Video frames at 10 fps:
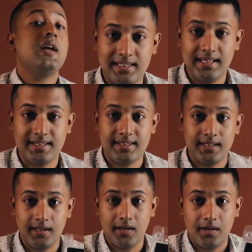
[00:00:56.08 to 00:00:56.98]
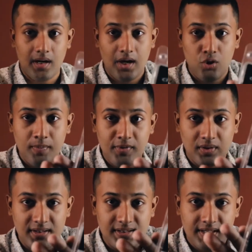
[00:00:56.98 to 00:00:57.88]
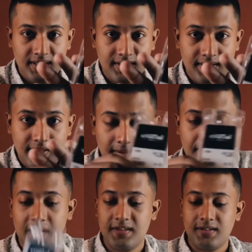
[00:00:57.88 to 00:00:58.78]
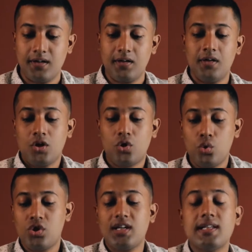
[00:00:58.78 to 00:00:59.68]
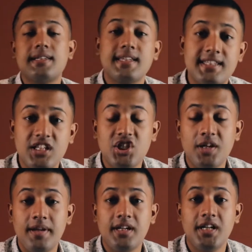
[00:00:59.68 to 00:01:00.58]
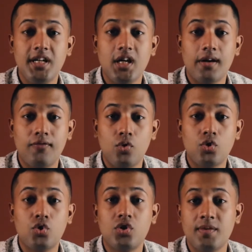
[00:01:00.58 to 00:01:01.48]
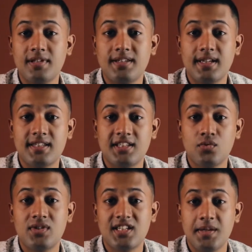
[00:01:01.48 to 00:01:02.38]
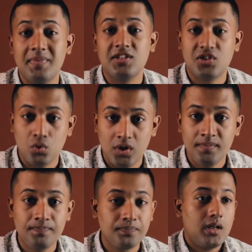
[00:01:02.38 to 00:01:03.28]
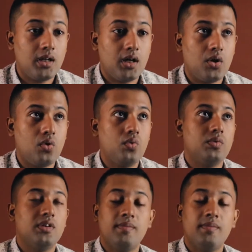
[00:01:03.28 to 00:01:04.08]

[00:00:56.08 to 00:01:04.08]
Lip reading: It's I hope you can see this. Yeah, it's a Crucial 16GB DDR4 2666 260-pin SODIMM. Now the